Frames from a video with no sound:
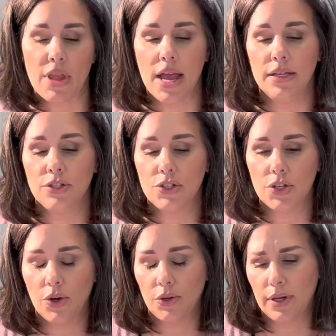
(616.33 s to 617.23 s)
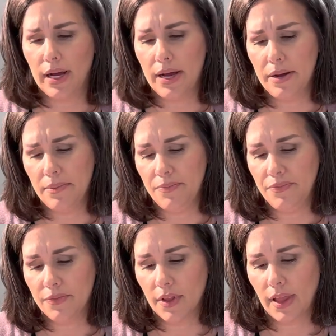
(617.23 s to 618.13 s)
And so
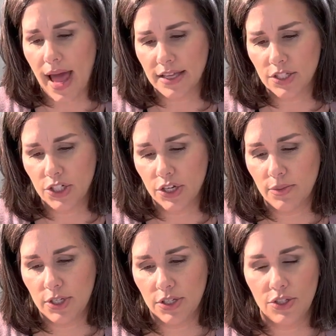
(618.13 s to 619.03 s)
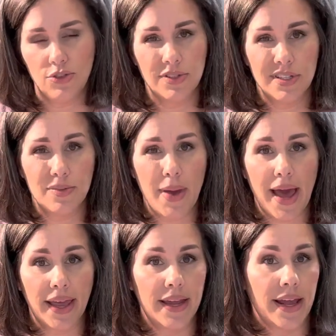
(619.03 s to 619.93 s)
last year we just used this
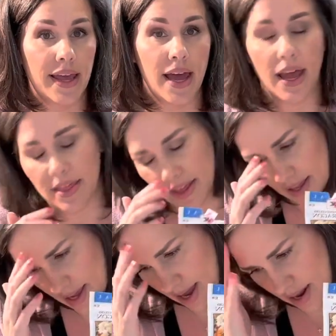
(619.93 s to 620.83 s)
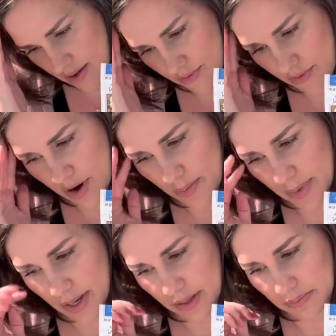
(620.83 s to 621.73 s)
packet. I think I got it
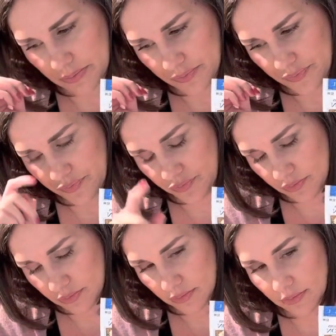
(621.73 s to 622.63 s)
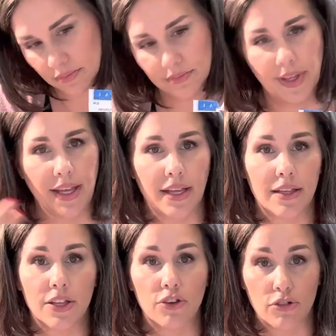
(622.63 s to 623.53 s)
from like
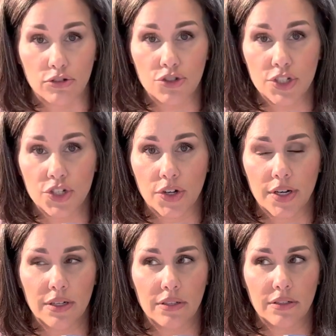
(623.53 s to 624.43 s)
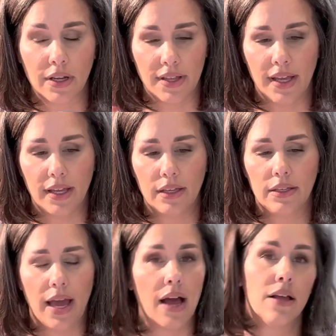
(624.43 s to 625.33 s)
the grocery store, I think.
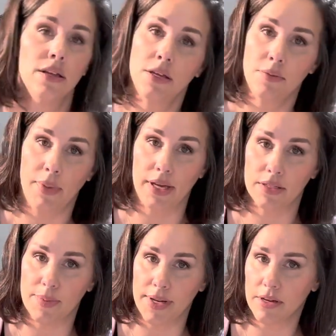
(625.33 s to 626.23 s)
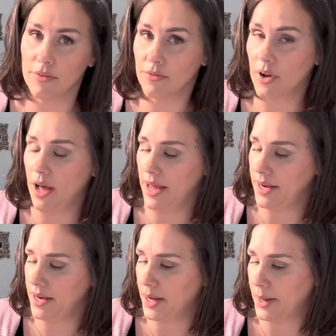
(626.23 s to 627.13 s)
Yeah, my husband. And